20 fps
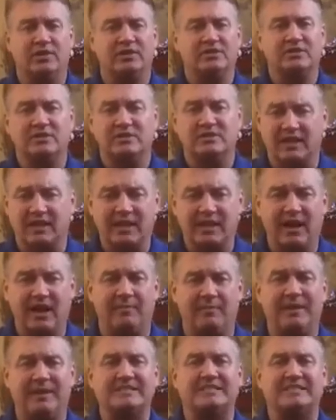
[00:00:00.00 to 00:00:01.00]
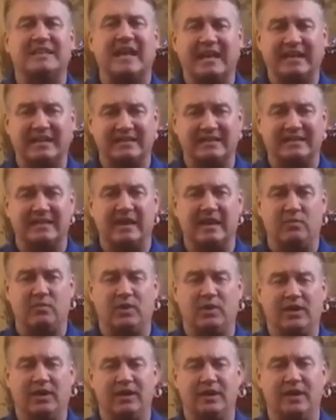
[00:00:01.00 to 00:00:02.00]
This is a company second to none
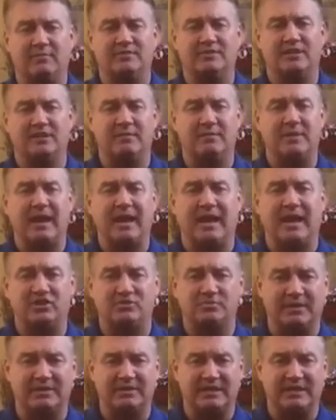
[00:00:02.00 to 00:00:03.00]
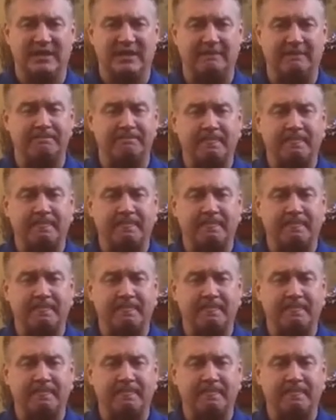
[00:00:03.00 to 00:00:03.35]
when it comes to the management team.